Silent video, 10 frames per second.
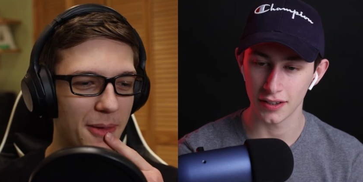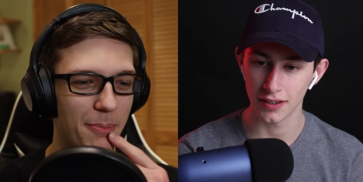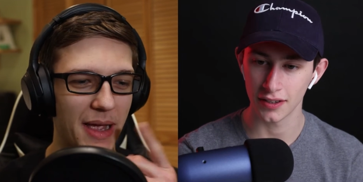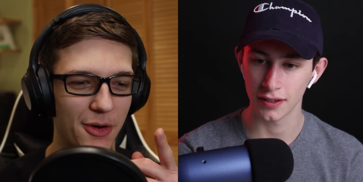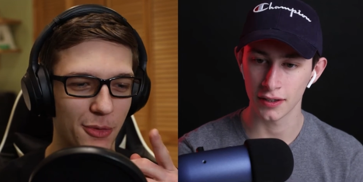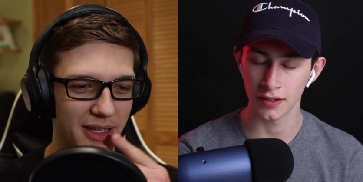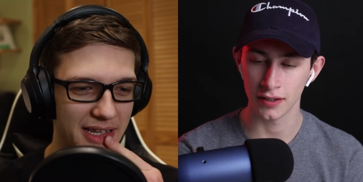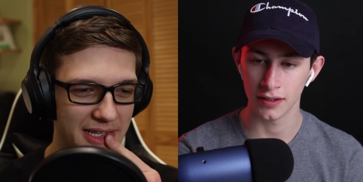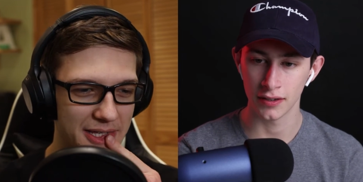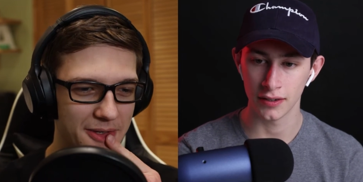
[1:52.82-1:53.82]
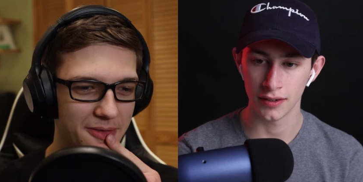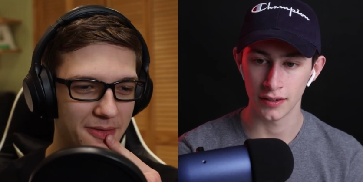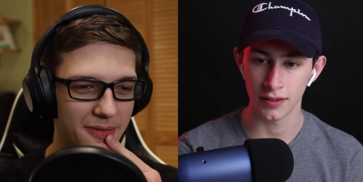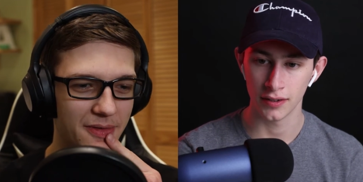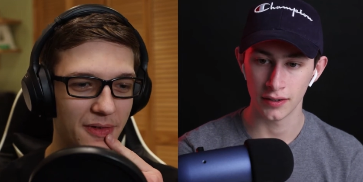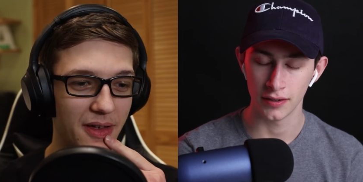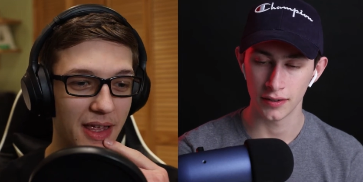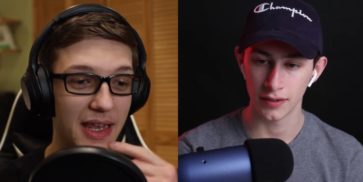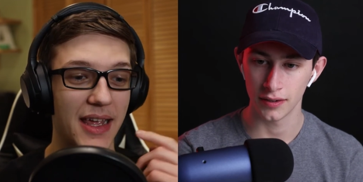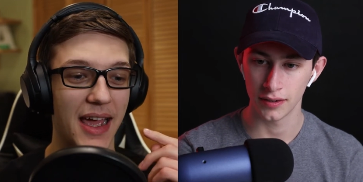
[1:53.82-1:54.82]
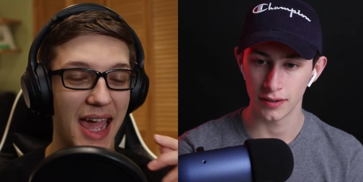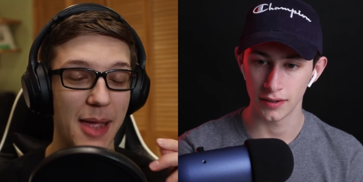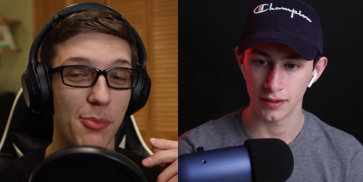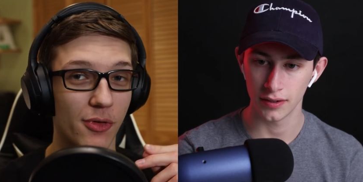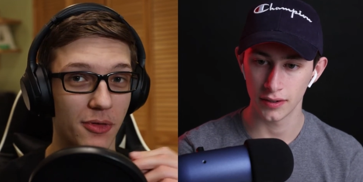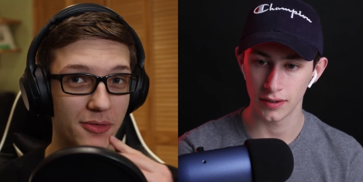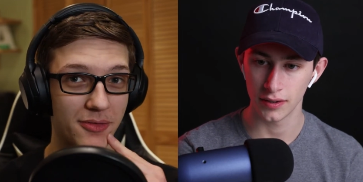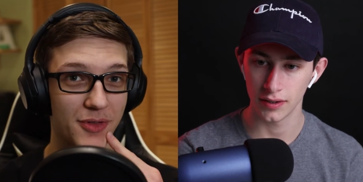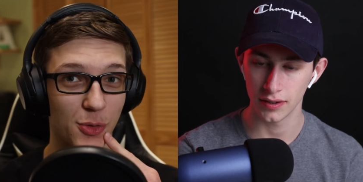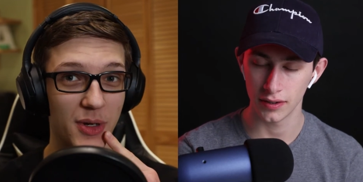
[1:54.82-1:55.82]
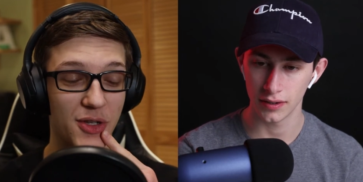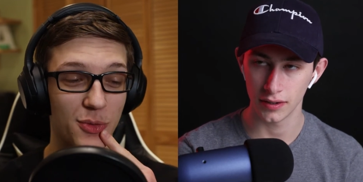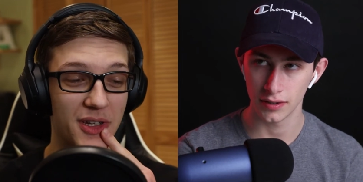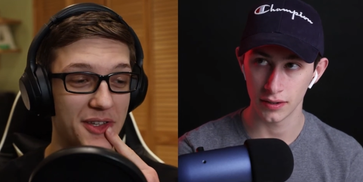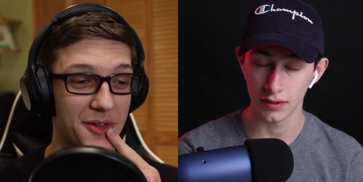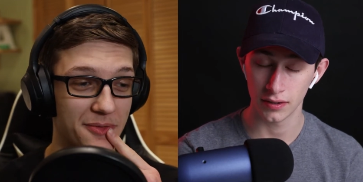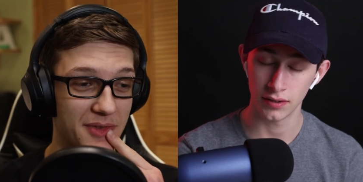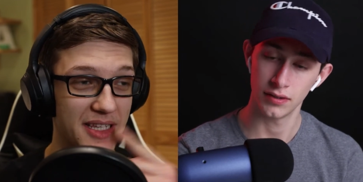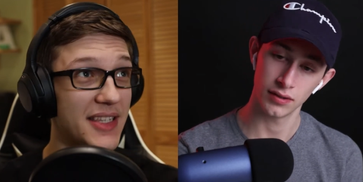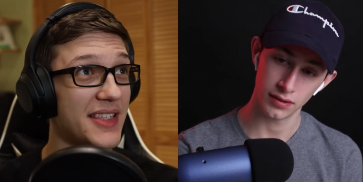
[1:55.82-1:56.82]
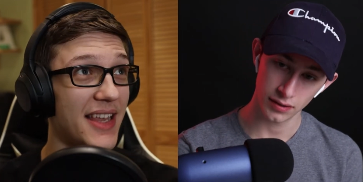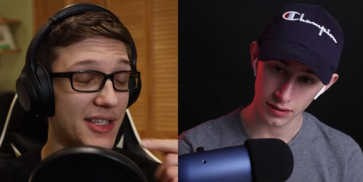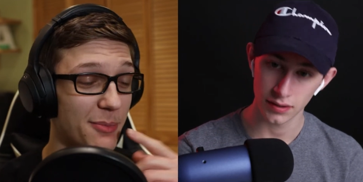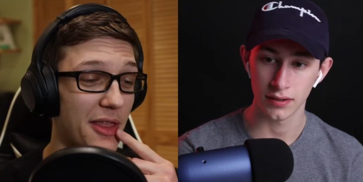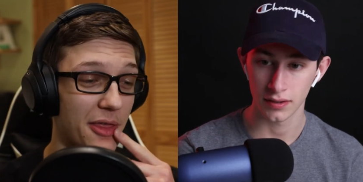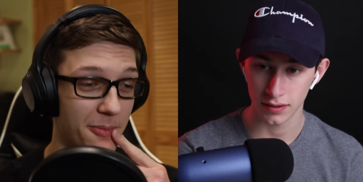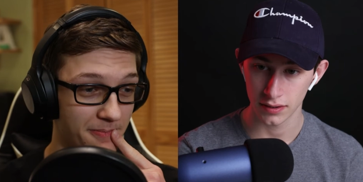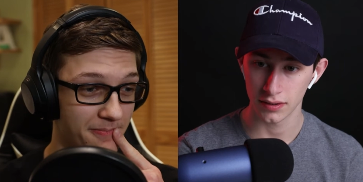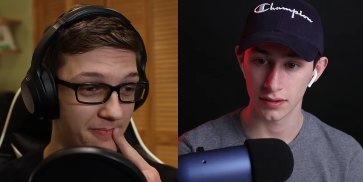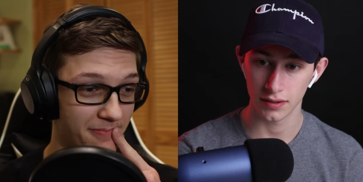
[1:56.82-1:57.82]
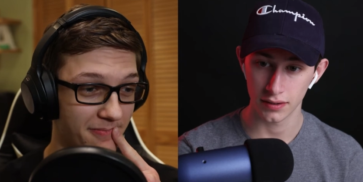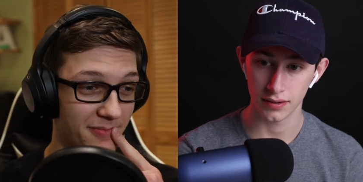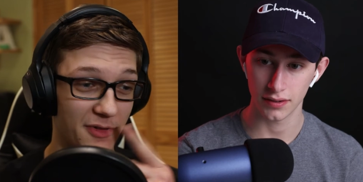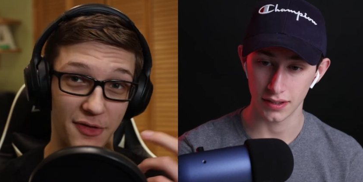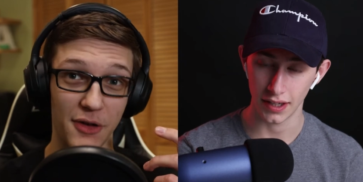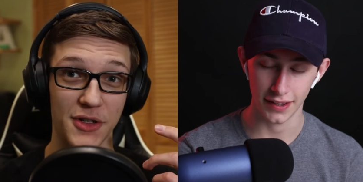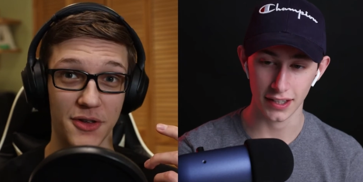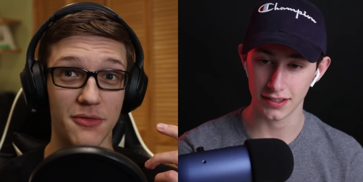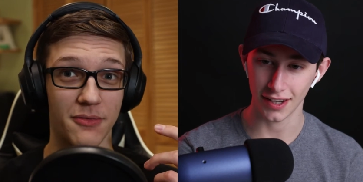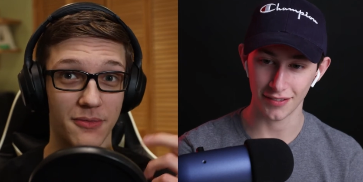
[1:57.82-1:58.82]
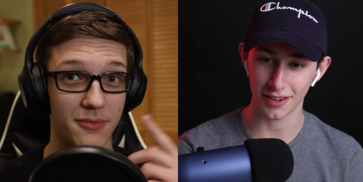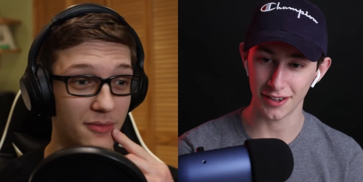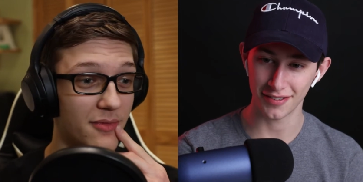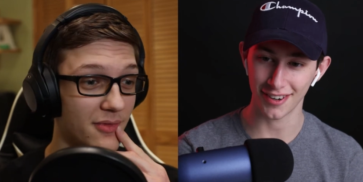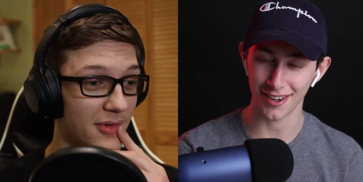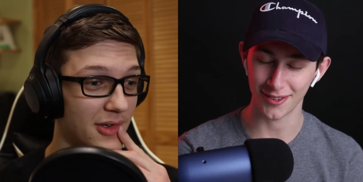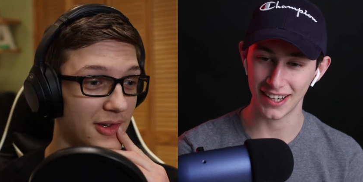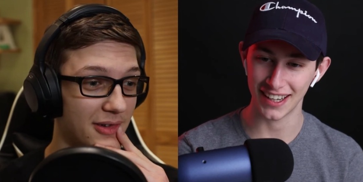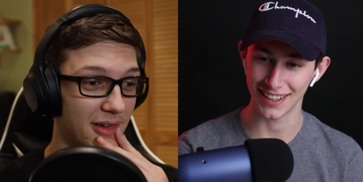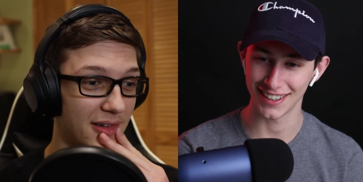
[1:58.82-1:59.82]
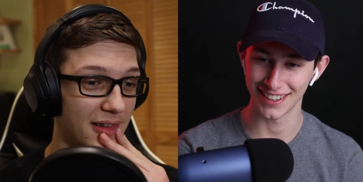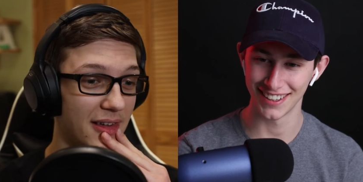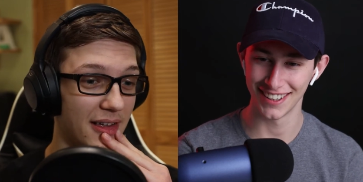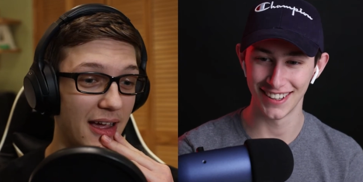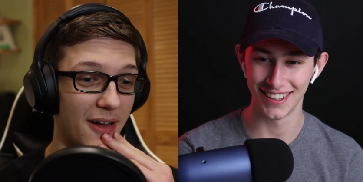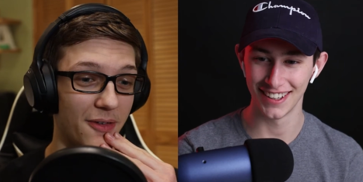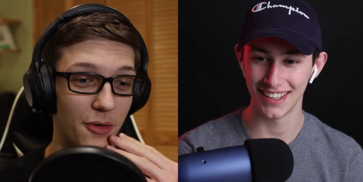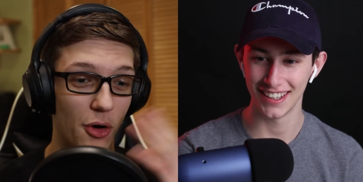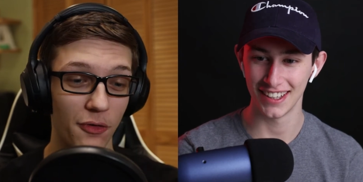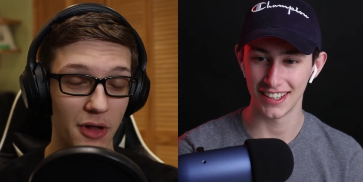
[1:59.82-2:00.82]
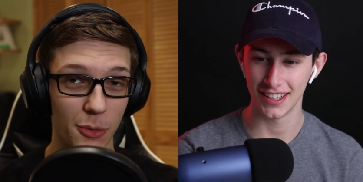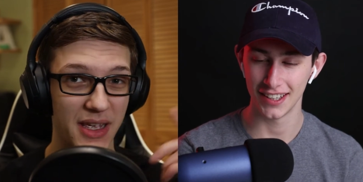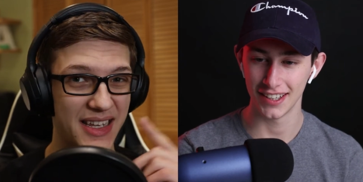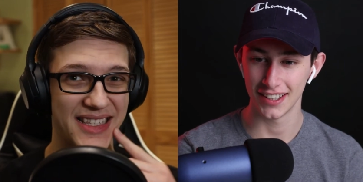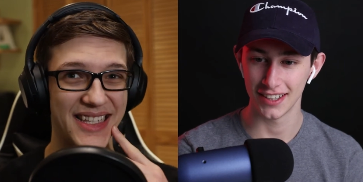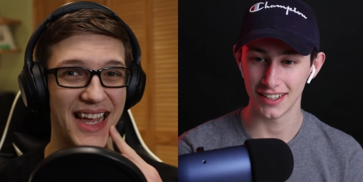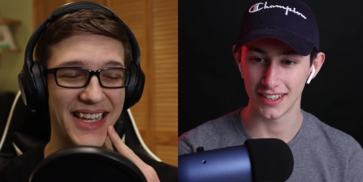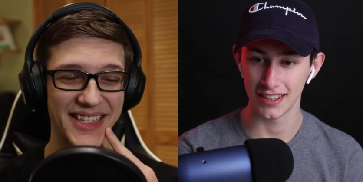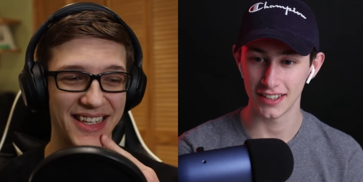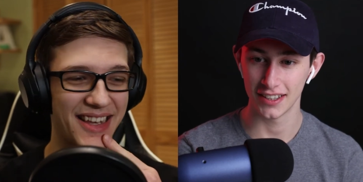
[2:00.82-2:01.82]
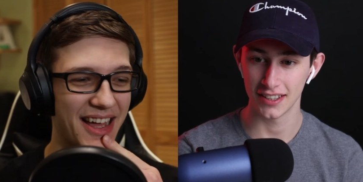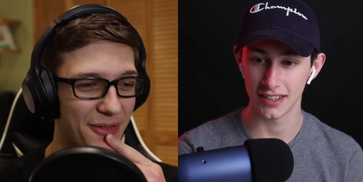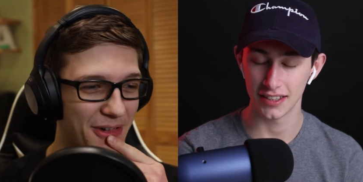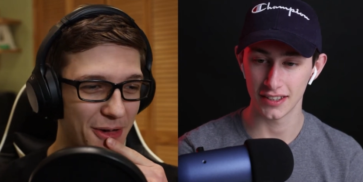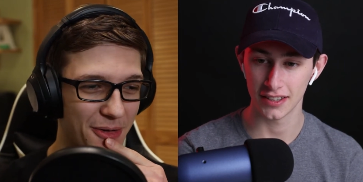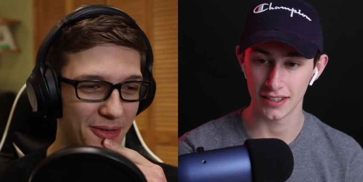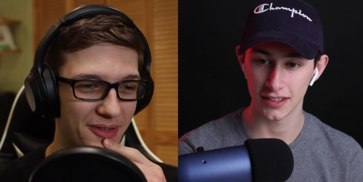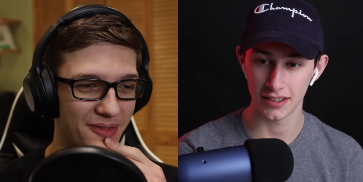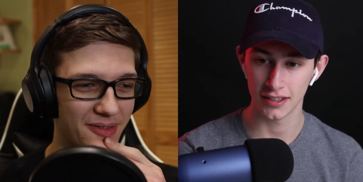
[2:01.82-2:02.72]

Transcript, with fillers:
Speaker 1: on a beta release in April 2022. This is next month. Very yeah, that's soon. That's
Speaker 2: not very far away.
Speaker 1: Yeah, hopefully we can test it. I don't know